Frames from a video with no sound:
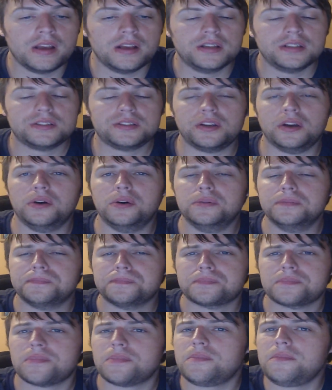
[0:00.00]
So,
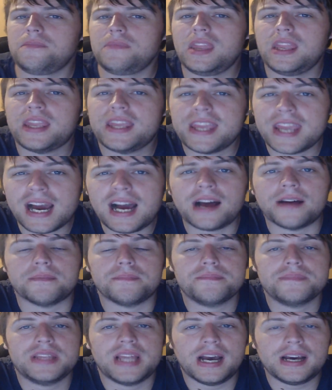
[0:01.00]
yeah,
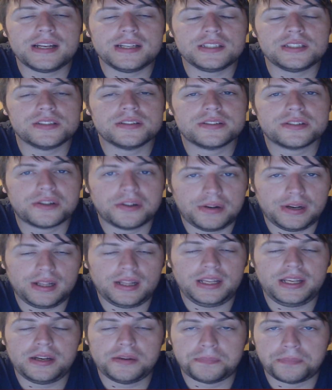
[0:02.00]
that is
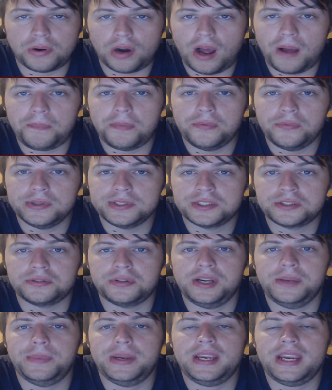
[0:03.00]
currently the problem with
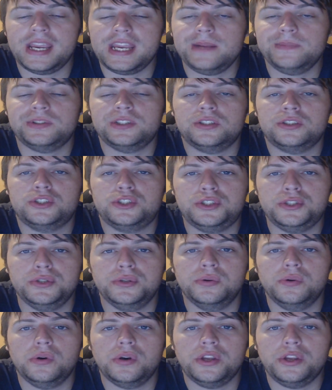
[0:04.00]
streaming games
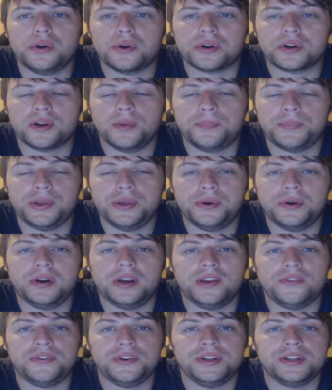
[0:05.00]
to your computer
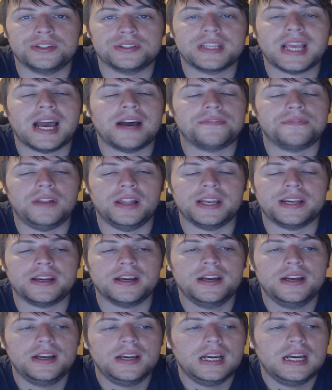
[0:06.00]
if you just have like
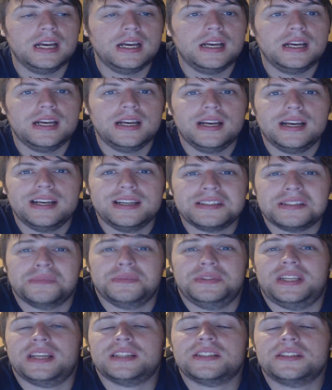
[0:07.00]

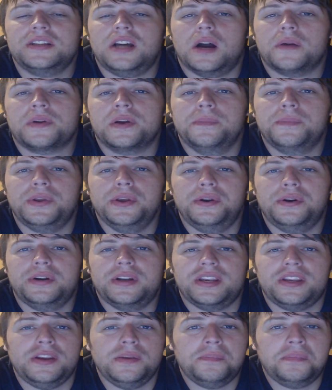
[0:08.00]
some desktop computer
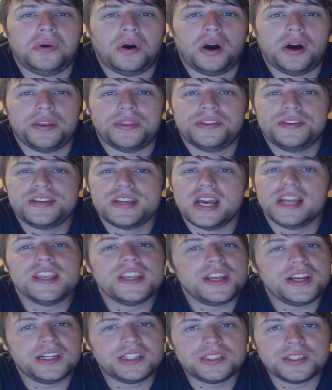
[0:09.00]
that you bought
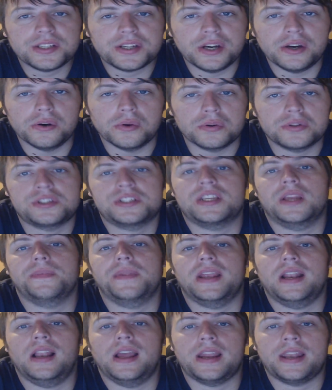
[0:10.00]
10 years ago or
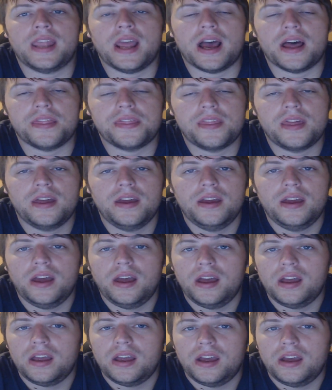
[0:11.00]
something like that.
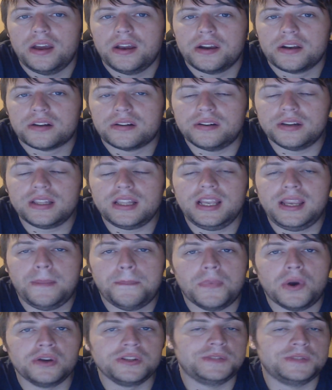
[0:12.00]
Currently,
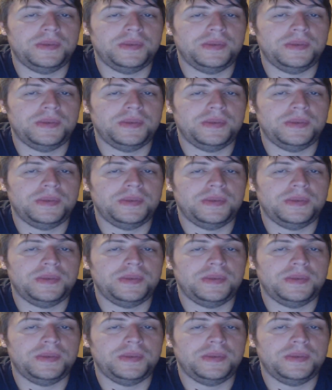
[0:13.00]
most